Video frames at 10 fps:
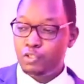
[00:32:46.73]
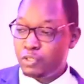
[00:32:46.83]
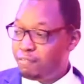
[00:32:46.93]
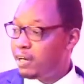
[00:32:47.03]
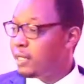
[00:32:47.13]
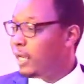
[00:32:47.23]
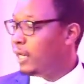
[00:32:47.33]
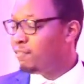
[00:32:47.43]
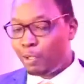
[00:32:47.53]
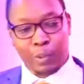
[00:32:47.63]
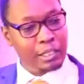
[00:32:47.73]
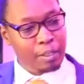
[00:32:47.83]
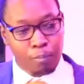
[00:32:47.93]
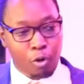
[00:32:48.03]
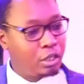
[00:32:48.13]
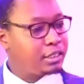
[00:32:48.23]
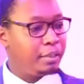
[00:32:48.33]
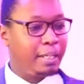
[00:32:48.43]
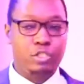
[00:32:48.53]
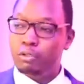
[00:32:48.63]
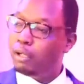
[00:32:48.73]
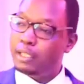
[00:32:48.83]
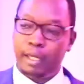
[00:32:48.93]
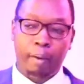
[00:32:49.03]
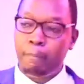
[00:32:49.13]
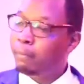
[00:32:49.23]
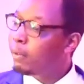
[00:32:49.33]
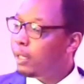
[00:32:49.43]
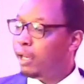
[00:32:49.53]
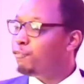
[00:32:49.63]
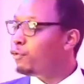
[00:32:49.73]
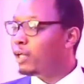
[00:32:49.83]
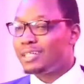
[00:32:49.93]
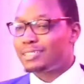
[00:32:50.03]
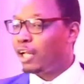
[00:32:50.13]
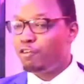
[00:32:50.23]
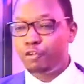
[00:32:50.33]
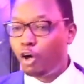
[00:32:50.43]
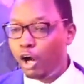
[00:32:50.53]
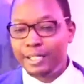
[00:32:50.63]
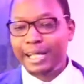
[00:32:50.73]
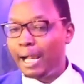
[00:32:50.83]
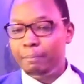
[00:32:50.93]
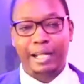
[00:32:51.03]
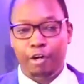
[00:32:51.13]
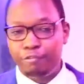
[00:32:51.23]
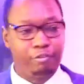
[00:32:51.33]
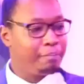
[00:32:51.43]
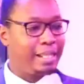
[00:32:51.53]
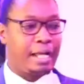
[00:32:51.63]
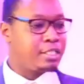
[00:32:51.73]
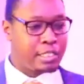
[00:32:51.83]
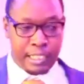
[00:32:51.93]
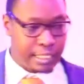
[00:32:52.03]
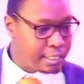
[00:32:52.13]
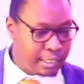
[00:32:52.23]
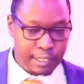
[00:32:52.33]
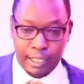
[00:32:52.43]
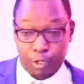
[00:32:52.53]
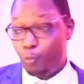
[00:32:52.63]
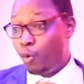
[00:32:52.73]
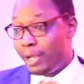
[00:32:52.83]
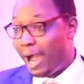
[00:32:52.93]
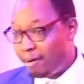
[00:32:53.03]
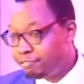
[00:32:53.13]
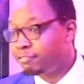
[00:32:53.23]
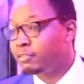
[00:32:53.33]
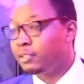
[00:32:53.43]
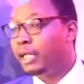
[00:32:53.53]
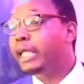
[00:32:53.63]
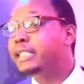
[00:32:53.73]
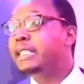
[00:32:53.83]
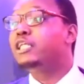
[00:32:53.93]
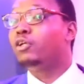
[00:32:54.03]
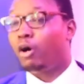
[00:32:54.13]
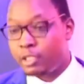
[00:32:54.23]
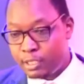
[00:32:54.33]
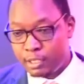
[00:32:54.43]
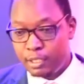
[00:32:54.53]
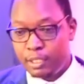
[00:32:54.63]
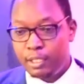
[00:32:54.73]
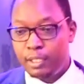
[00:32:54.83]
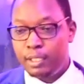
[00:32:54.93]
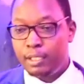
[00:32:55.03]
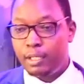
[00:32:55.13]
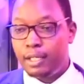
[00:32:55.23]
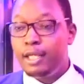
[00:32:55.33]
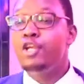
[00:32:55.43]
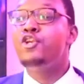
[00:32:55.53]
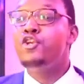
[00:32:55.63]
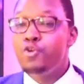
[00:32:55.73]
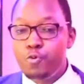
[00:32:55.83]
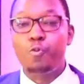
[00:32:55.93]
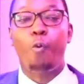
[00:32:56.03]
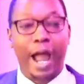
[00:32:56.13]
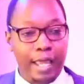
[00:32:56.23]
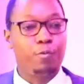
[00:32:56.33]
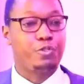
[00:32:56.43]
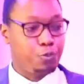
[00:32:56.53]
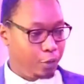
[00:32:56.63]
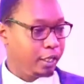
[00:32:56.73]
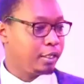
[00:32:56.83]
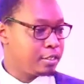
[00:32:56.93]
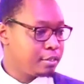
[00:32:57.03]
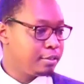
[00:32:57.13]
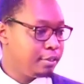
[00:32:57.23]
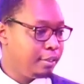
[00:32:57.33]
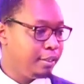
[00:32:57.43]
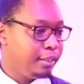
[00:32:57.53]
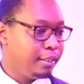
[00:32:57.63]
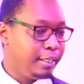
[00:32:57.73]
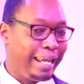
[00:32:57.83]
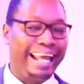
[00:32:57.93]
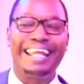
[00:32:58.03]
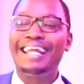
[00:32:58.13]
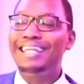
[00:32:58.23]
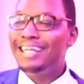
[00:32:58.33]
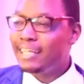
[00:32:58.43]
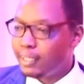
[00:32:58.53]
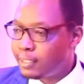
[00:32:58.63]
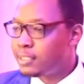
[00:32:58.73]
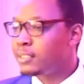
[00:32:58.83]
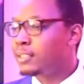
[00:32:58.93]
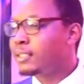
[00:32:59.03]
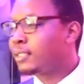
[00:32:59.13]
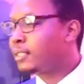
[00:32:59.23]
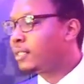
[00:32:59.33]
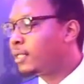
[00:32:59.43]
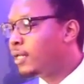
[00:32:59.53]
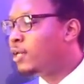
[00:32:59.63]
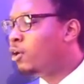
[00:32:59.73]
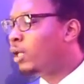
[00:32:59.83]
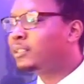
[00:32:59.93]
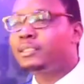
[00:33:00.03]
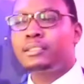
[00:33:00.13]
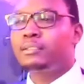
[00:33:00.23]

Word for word: To the very end. Even when they mocked him and told him, if you are the Son of God, come down from that tree. He would have. He did not. He knew why he was doing it. And he did it not